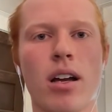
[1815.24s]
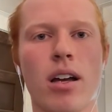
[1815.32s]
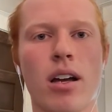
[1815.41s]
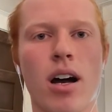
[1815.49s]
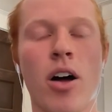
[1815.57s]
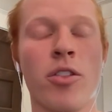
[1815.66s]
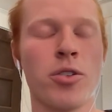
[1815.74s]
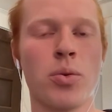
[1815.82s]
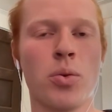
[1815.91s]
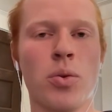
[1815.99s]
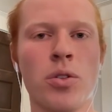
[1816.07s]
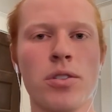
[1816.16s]
other
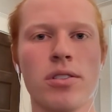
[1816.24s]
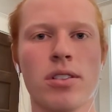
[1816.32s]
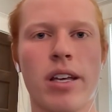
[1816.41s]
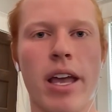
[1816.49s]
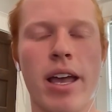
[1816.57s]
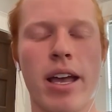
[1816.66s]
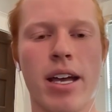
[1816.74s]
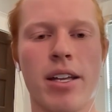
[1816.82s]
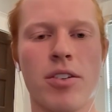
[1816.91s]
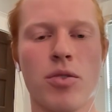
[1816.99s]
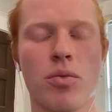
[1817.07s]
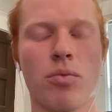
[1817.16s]
tools
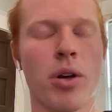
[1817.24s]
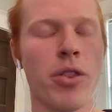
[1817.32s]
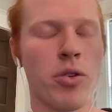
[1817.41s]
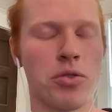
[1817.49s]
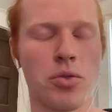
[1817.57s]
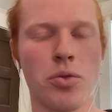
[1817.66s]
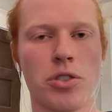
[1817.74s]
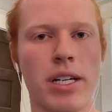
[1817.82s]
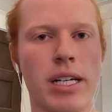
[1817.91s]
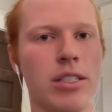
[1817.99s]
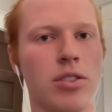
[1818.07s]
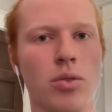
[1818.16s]
and run those tool
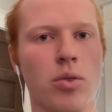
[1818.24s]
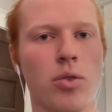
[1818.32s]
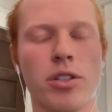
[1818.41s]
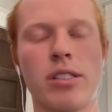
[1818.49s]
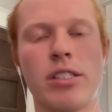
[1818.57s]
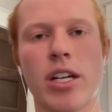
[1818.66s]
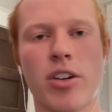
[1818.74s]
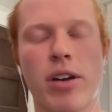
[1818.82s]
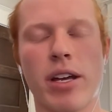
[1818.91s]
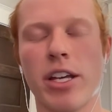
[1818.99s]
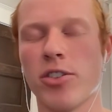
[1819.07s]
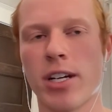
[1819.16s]
chains in order to
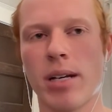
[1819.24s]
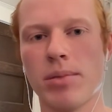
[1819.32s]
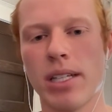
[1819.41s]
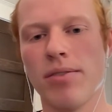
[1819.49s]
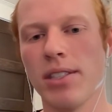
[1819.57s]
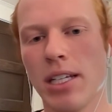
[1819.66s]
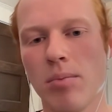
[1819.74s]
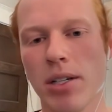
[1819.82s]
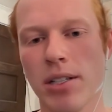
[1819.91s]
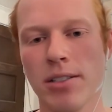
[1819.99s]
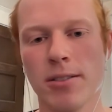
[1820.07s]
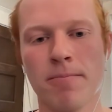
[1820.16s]
generate your type safe
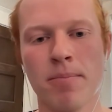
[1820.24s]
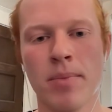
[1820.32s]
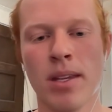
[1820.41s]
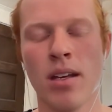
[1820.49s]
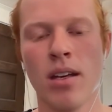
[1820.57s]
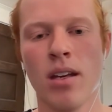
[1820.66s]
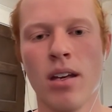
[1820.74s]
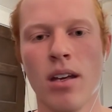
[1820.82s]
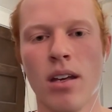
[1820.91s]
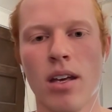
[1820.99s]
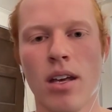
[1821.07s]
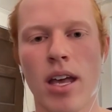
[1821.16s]
schemas.
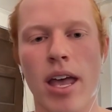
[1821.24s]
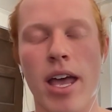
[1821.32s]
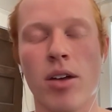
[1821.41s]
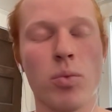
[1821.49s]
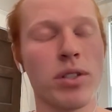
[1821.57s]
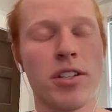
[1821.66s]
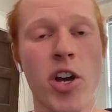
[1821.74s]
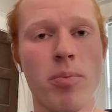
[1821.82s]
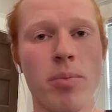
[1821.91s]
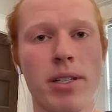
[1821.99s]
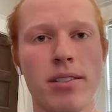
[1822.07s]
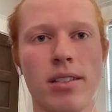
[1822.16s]
And with
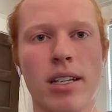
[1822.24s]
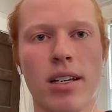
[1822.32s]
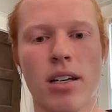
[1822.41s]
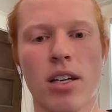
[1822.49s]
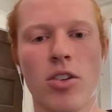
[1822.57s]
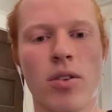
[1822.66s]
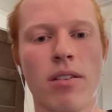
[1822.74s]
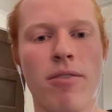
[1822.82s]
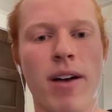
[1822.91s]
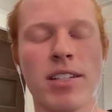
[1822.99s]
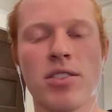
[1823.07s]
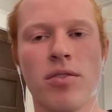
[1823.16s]
TRPC, you get a
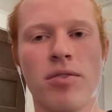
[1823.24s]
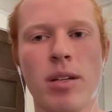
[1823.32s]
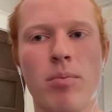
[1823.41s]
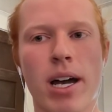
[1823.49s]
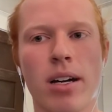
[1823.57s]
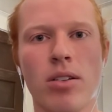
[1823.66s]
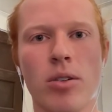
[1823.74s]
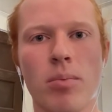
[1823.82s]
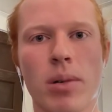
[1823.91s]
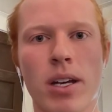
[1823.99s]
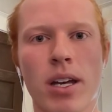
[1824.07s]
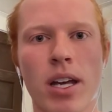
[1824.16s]
faster feedback loop.
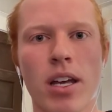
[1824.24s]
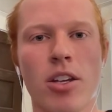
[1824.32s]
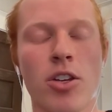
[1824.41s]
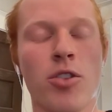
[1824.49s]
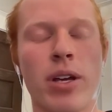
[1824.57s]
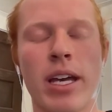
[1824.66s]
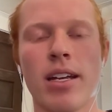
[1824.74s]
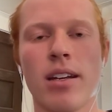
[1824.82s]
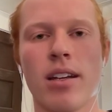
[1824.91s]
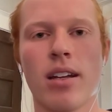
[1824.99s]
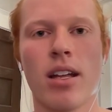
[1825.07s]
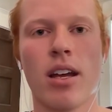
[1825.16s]
You get
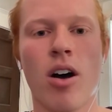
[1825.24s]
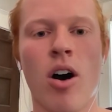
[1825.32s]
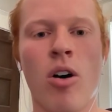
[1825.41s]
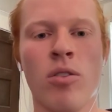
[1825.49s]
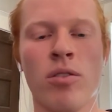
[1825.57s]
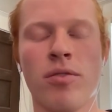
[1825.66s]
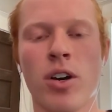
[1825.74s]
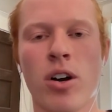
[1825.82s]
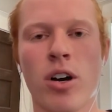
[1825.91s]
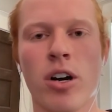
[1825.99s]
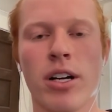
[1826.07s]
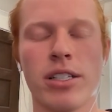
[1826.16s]
all of
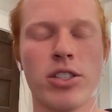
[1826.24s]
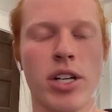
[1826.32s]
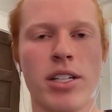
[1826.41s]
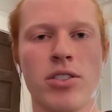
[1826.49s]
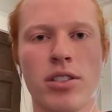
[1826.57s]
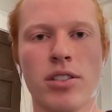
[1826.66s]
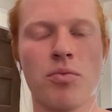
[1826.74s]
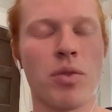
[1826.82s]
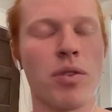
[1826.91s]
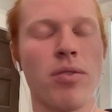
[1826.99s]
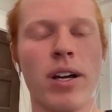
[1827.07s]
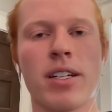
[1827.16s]
your changes
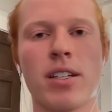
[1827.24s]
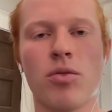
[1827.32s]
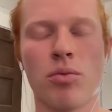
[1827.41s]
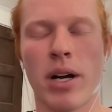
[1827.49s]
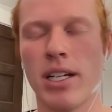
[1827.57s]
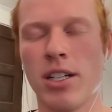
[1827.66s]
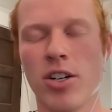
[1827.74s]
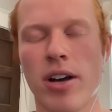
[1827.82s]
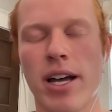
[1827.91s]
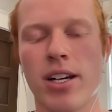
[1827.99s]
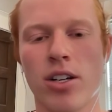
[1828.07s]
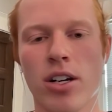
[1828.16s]
reflected right in
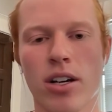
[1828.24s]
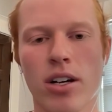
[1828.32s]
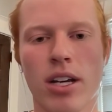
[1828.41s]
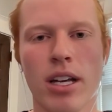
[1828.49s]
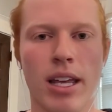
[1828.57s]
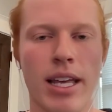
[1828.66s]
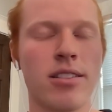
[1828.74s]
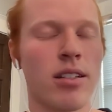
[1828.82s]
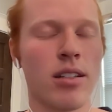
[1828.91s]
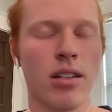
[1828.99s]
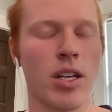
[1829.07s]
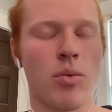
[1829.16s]
your editor
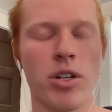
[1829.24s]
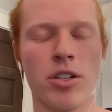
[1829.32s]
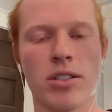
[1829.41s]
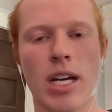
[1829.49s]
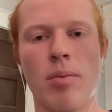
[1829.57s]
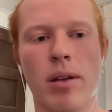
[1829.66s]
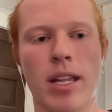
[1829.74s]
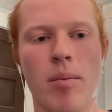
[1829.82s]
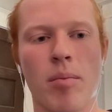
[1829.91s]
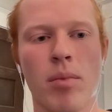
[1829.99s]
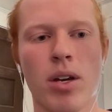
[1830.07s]
instantly when you're typing them.